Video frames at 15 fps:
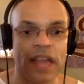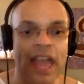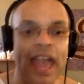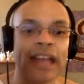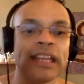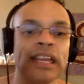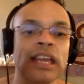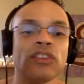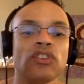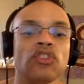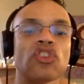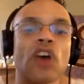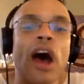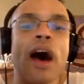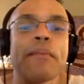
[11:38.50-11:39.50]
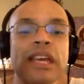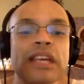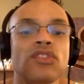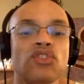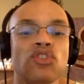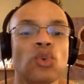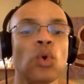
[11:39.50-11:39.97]
And his job
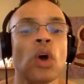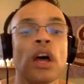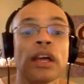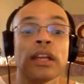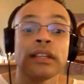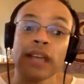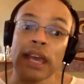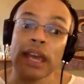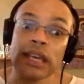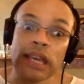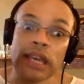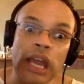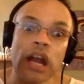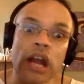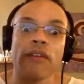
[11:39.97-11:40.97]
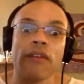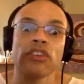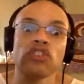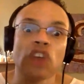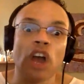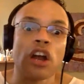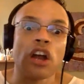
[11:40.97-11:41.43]
is to take care of
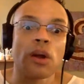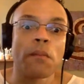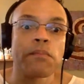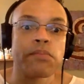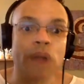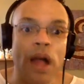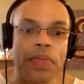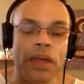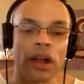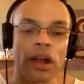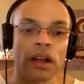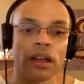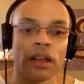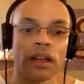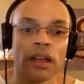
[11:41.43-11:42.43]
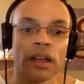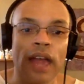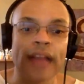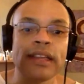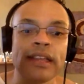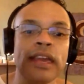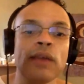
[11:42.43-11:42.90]
his younger brother.
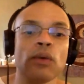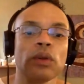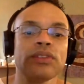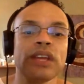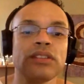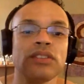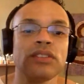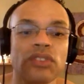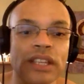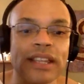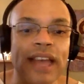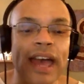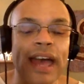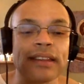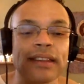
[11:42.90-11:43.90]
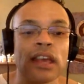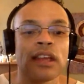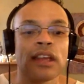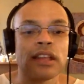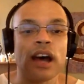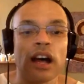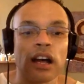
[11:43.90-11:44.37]
And he will then sit at
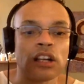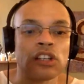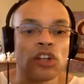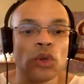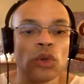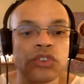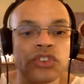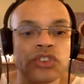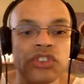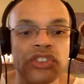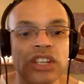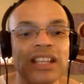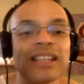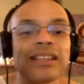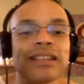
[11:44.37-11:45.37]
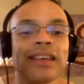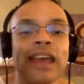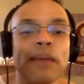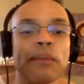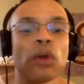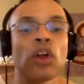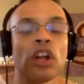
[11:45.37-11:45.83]
a closer seat at the
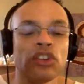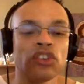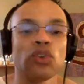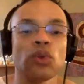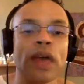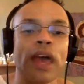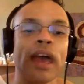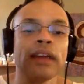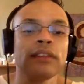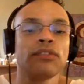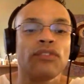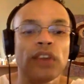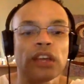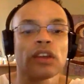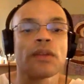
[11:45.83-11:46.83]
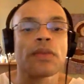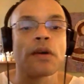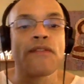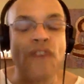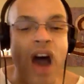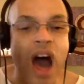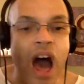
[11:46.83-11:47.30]
table to the head figure, the
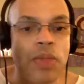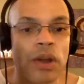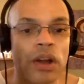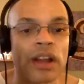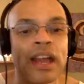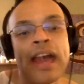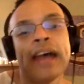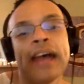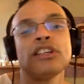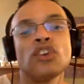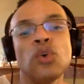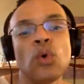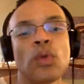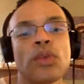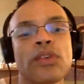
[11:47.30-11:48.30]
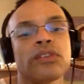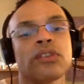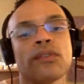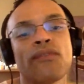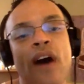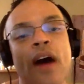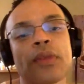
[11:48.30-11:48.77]
father. And then who does
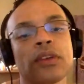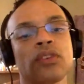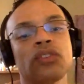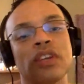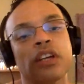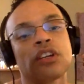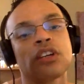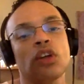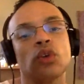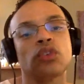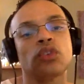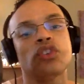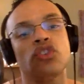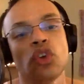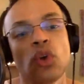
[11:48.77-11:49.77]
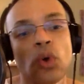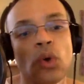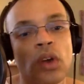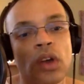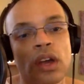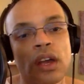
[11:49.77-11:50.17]
the father sit close to?